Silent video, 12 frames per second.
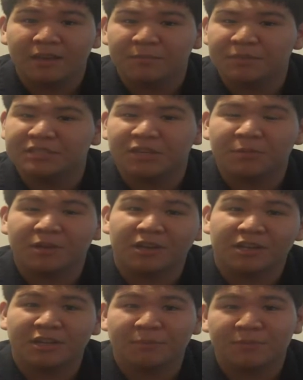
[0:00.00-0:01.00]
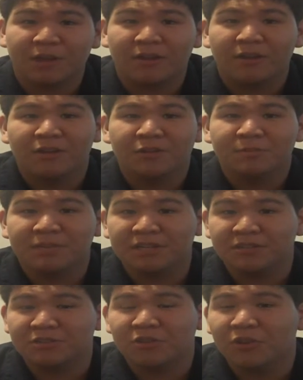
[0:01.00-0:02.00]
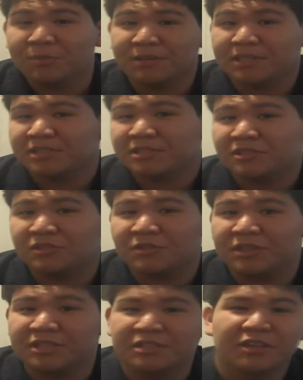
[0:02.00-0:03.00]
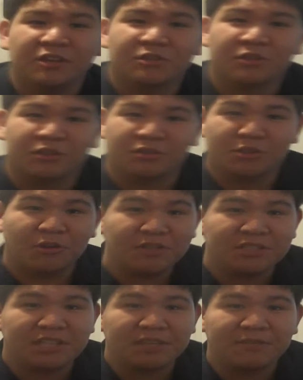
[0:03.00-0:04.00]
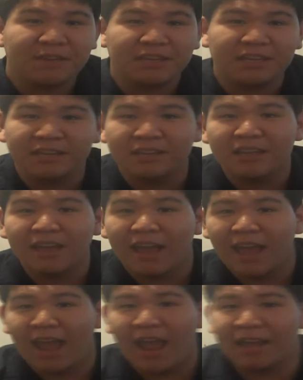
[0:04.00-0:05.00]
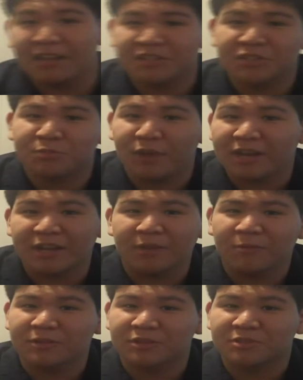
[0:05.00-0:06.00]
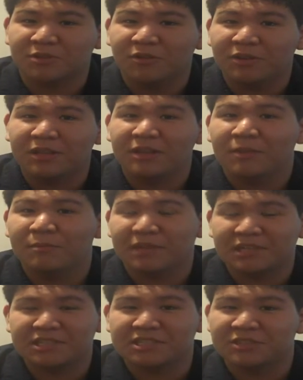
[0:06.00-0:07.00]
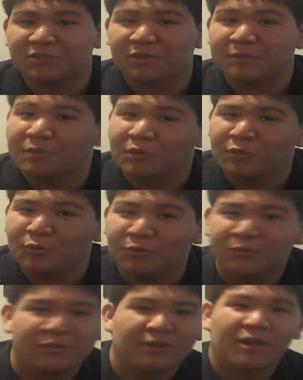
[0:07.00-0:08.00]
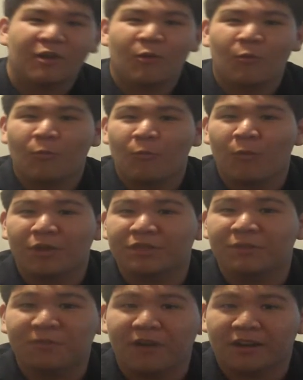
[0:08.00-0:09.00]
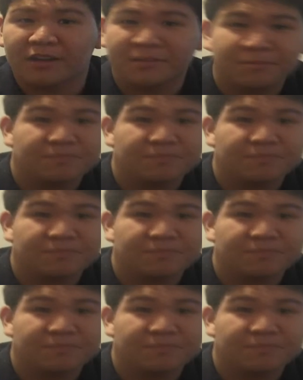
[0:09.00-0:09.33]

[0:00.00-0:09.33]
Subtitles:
Because they'll be hooking up their Sony PlayStation 3s to your Sony TV and then just breaking it with the Sony PlayStation 3 Move. What the fuck?